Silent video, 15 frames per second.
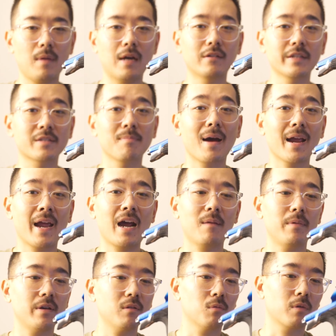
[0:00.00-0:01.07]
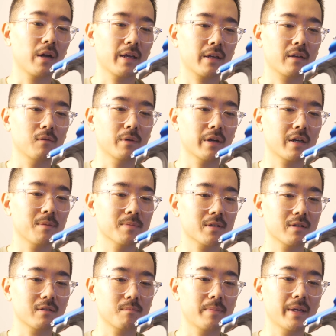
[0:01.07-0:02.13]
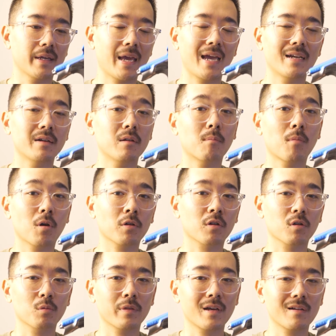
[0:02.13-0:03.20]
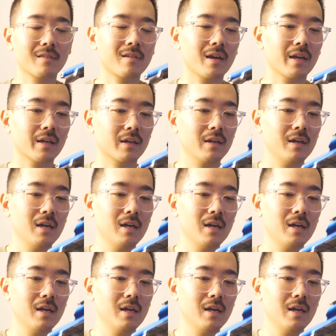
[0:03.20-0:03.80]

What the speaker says: least my habit, when it comes to being handed a marker without a tank,